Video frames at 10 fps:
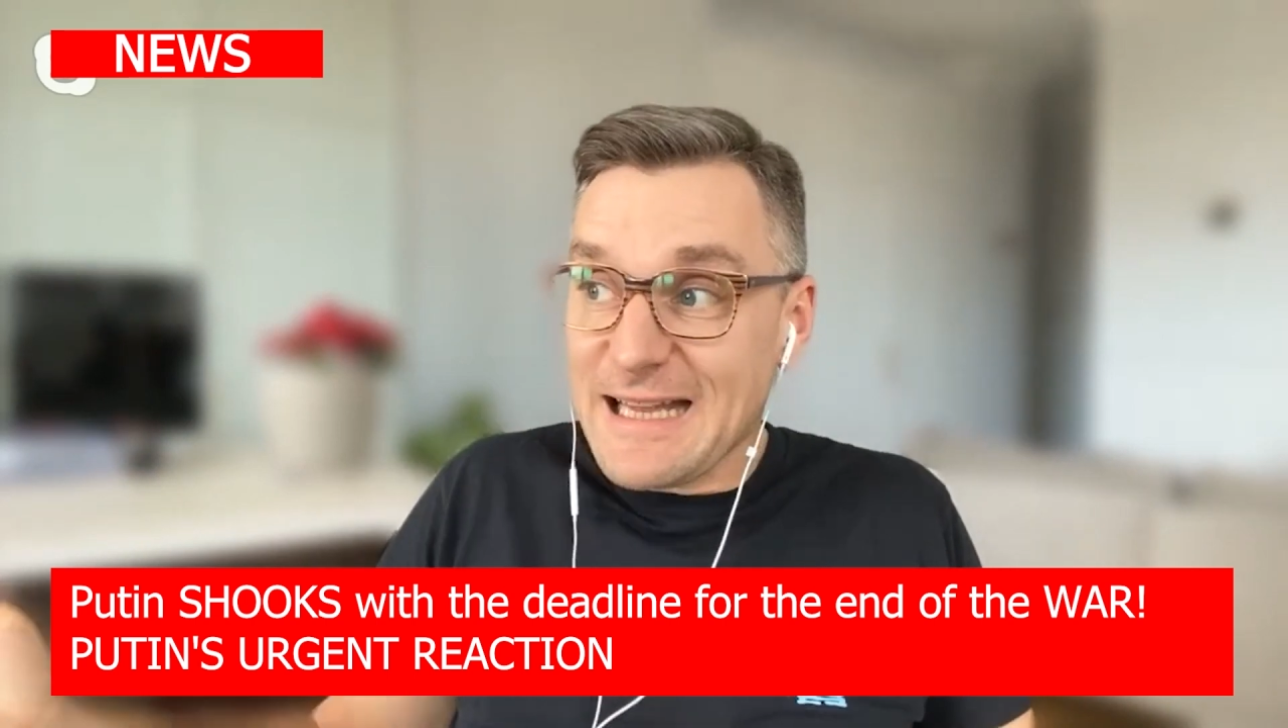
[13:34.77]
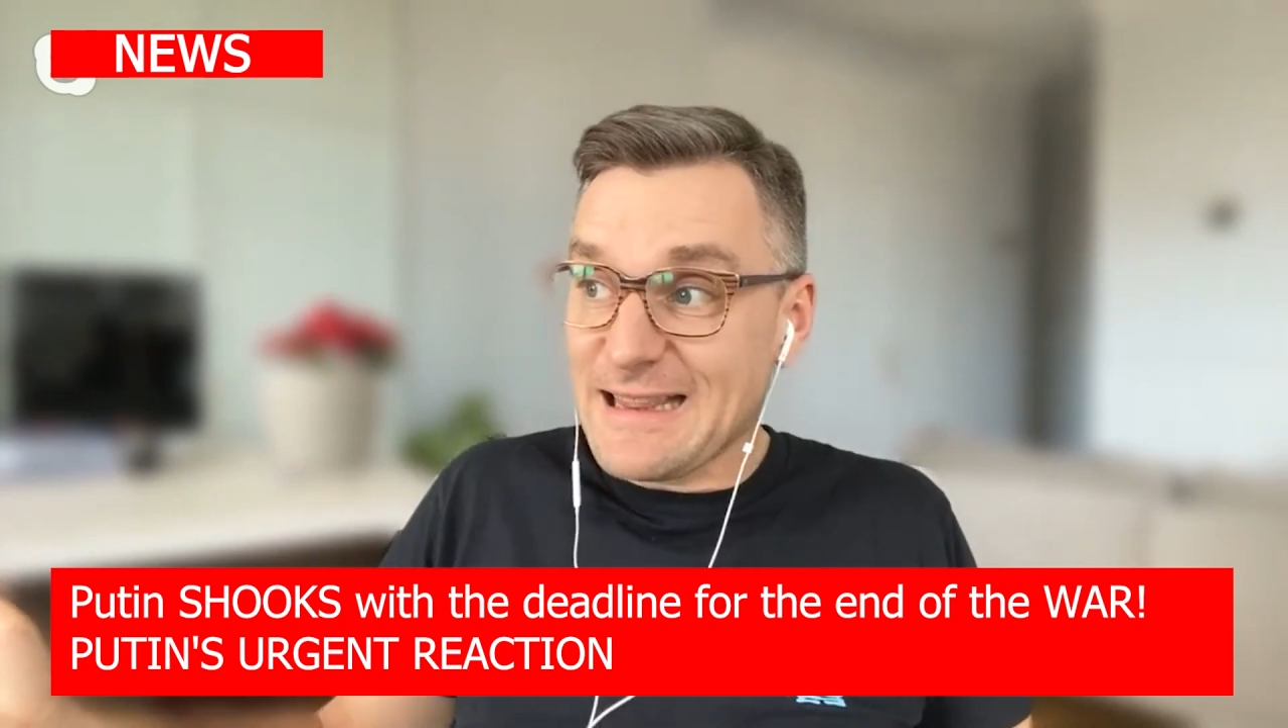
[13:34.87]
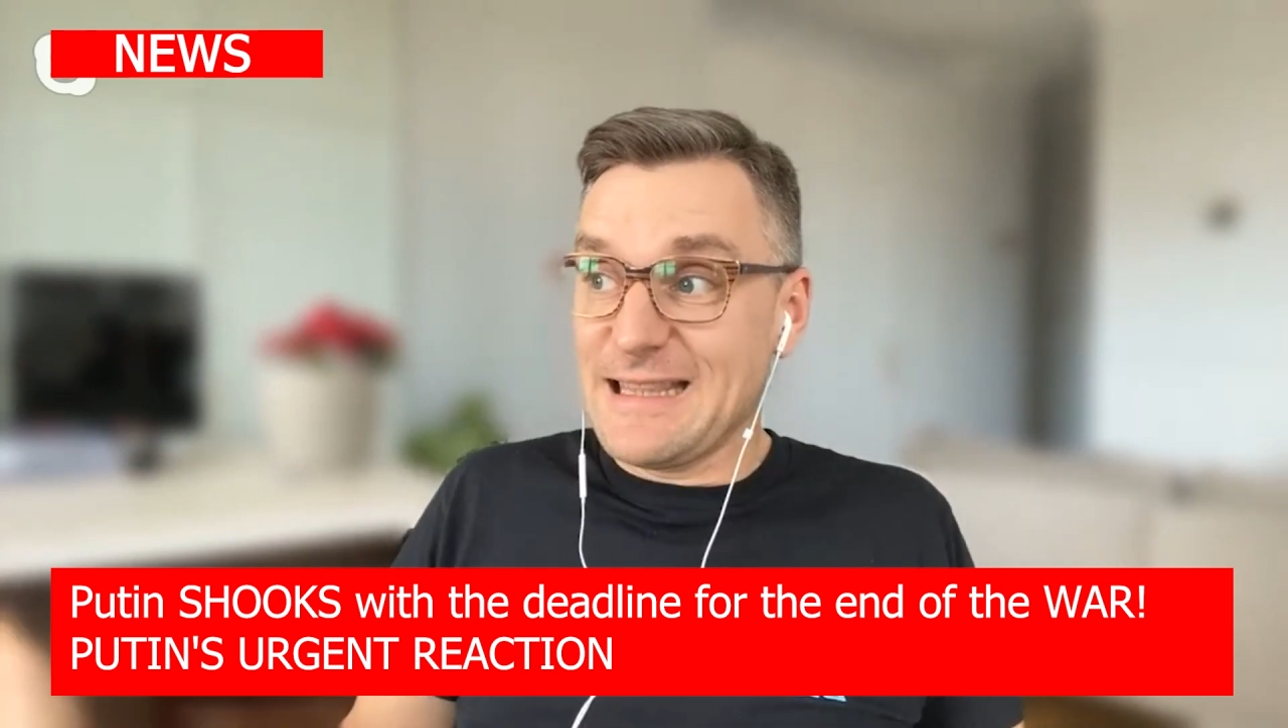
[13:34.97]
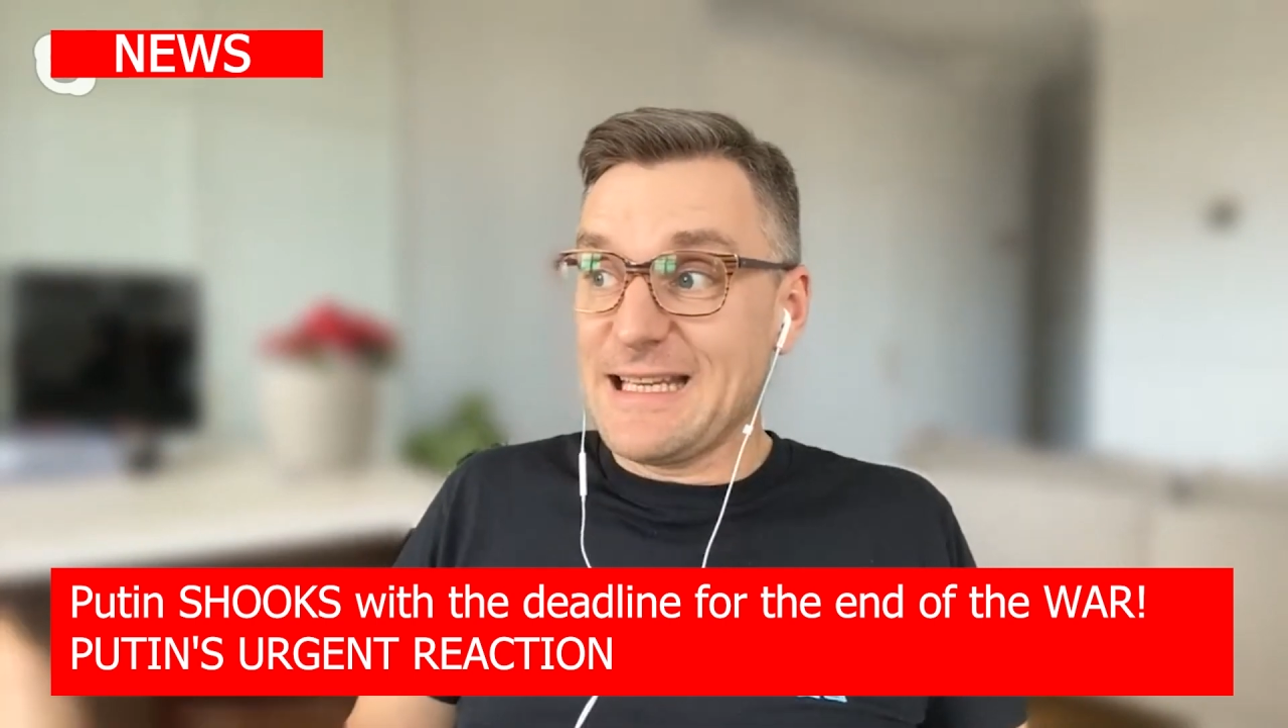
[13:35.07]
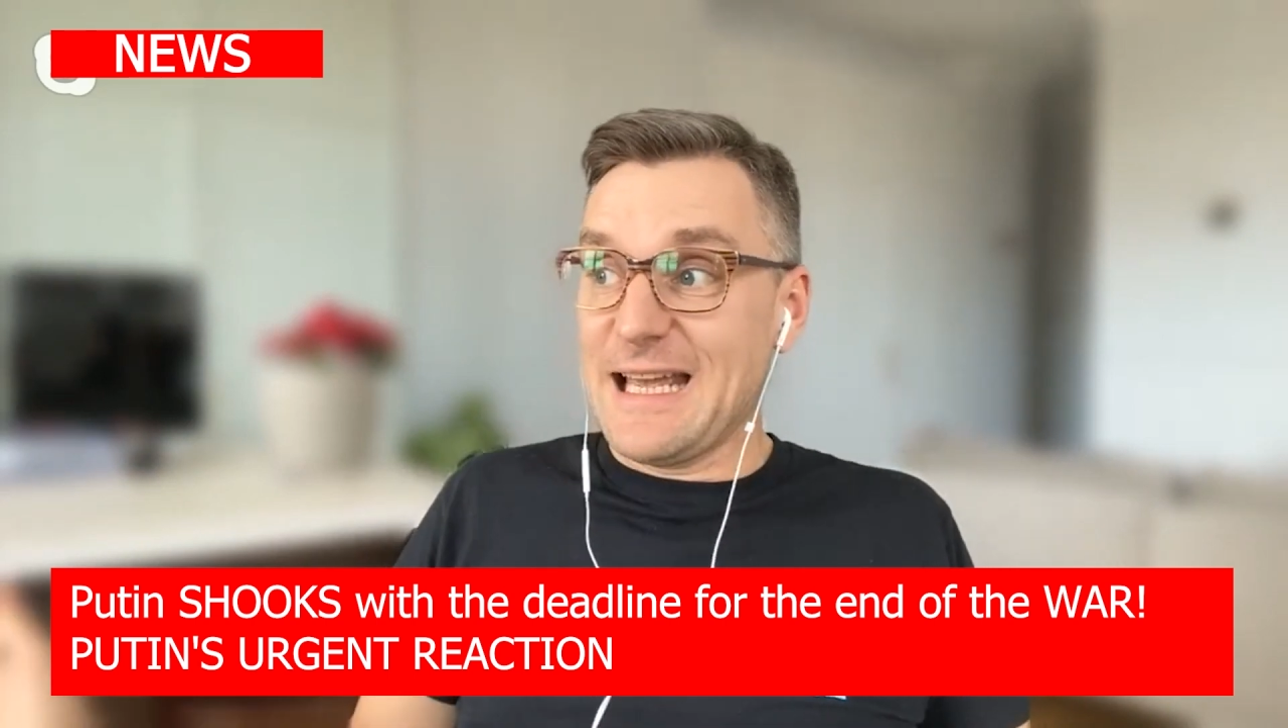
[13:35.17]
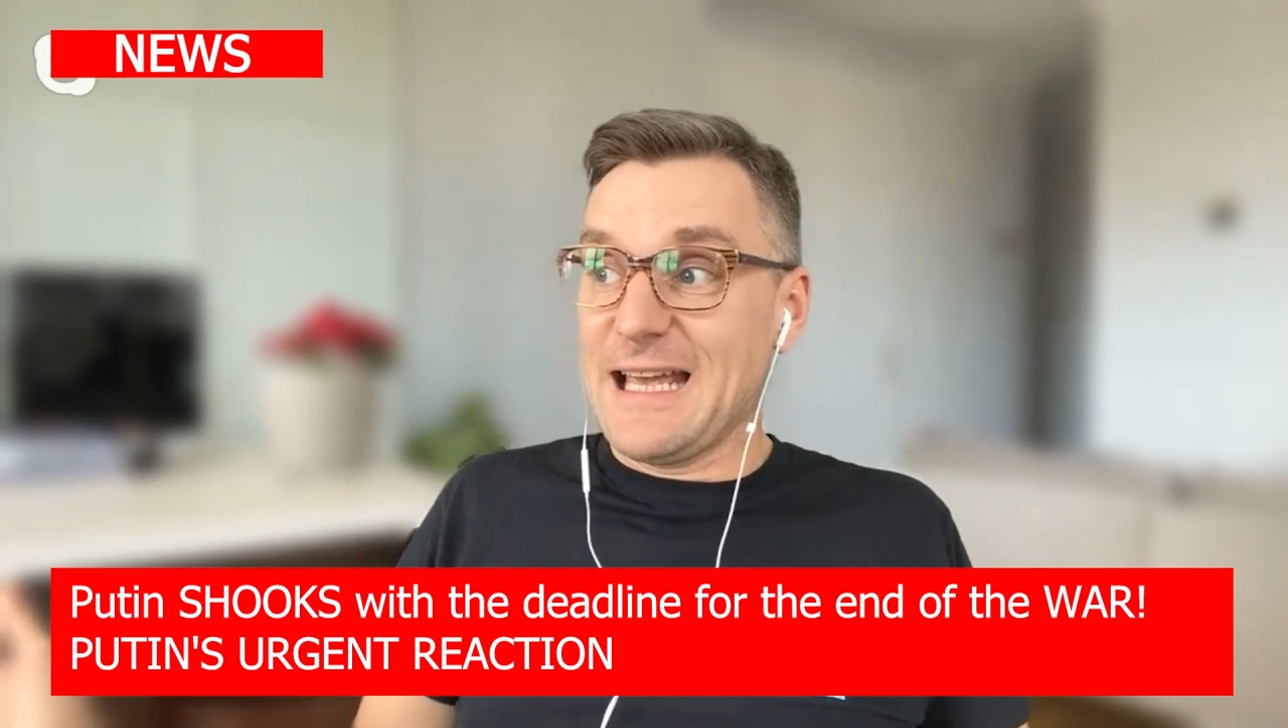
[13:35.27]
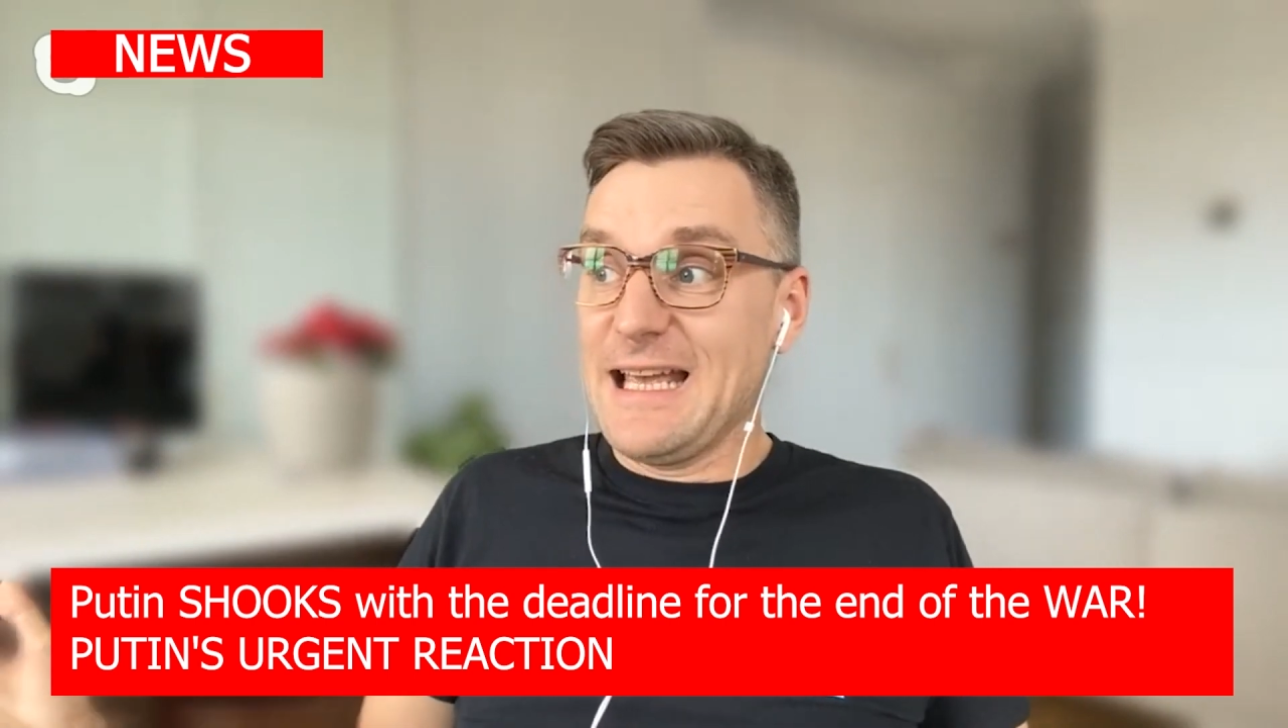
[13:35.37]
as all